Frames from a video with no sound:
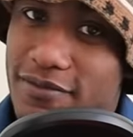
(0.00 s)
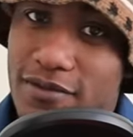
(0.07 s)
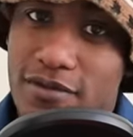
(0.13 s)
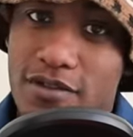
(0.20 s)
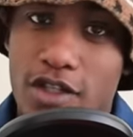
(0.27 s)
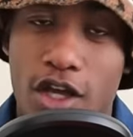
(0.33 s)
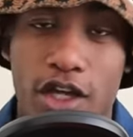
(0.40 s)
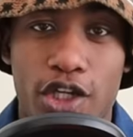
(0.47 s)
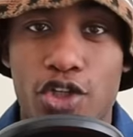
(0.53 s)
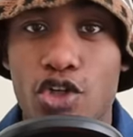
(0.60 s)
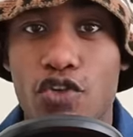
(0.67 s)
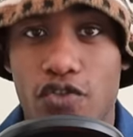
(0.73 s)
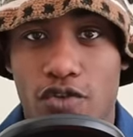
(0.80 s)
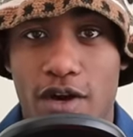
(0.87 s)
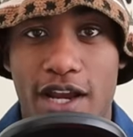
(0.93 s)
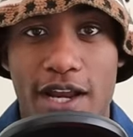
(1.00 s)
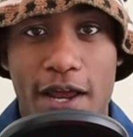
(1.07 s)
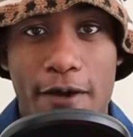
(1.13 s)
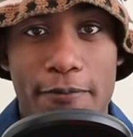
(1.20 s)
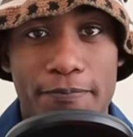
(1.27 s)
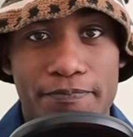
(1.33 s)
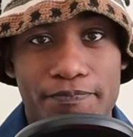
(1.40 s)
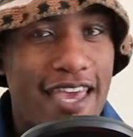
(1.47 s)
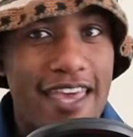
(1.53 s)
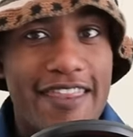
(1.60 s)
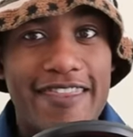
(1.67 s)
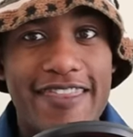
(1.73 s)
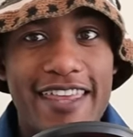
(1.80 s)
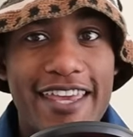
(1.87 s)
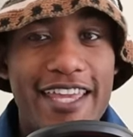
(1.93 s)
That's all I can do for right now.
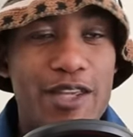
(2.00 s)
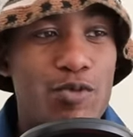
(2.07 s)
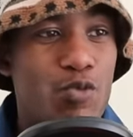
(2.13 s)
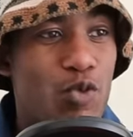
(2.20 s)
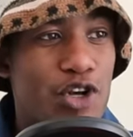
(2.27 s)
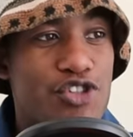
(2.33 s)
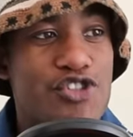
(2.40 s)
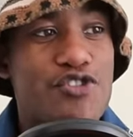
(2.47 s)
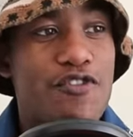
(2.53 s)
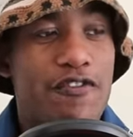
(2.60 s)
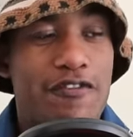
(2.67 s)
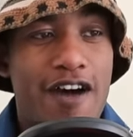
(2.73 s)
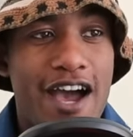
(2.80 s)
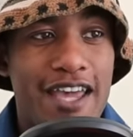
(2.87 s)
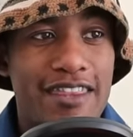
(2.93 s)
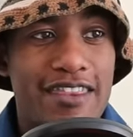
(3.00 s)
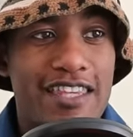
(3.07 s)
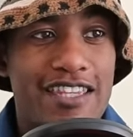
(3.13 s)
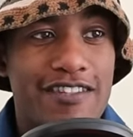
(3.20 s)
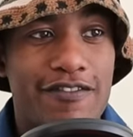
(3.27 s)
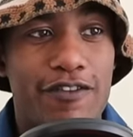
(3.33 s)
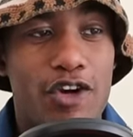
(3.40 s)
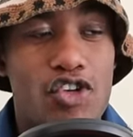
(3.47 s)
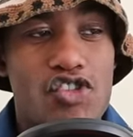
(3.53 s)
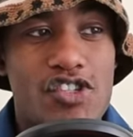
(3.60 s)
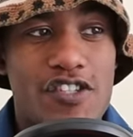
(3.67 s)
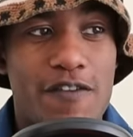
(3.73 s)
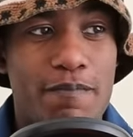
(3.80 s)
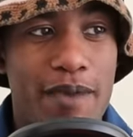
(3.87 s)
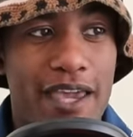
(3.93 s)
And then once you find these
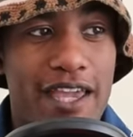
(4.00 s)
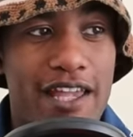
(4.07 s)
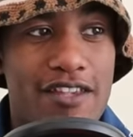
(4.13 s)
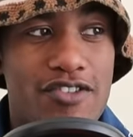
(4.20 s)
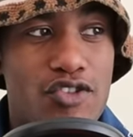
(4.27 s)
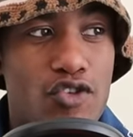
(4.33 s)
versions of pants,